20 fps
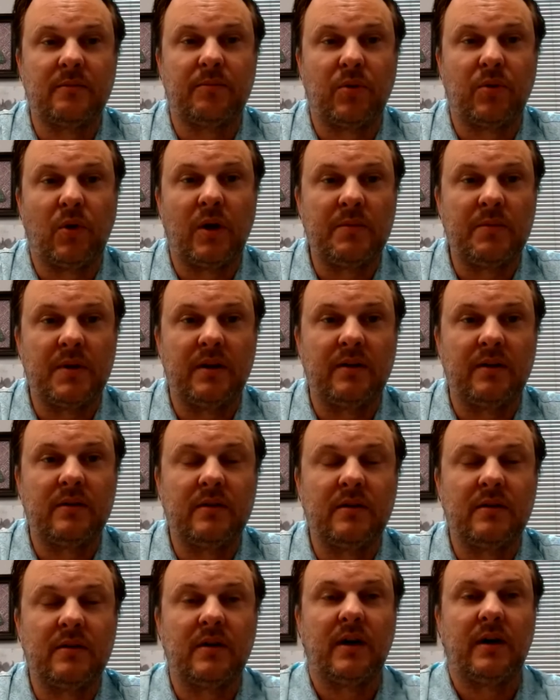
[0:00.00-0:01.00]

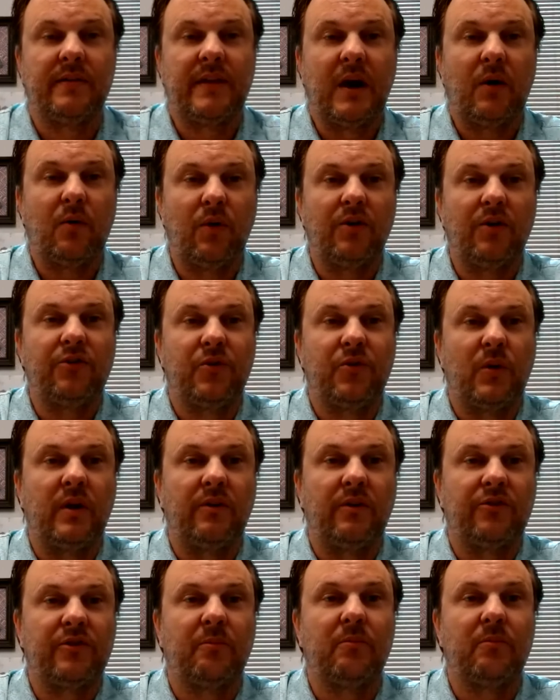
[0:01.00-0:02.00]
deployment that was
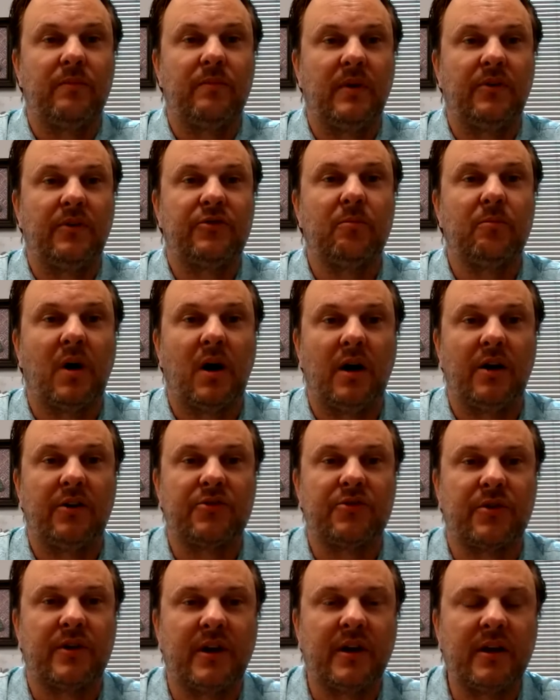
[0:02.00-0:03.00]
doing some
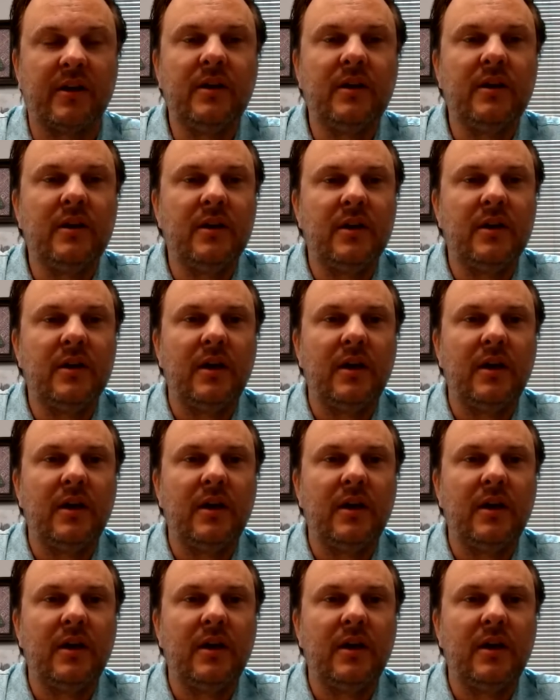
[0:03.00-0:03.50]
monitoring.